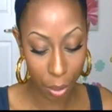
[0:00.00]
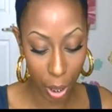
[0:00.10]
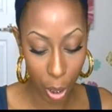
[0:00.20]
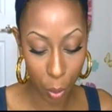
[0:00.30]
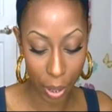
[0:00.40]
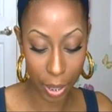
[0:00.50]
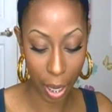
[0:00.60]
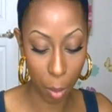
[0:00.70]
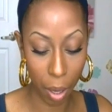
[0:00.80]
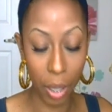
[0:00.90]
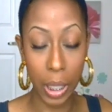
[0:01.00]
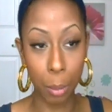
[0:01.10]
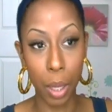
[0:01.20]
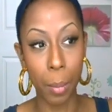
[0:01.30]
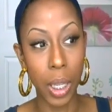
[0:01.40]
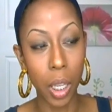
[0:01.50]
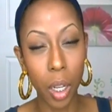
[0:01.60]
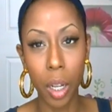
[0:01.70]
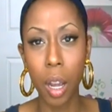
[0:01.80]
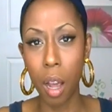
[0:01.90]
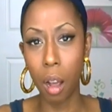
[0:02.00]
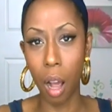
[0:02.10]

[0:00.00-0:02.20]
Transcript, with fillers: thing you're excited about in the upcoming year?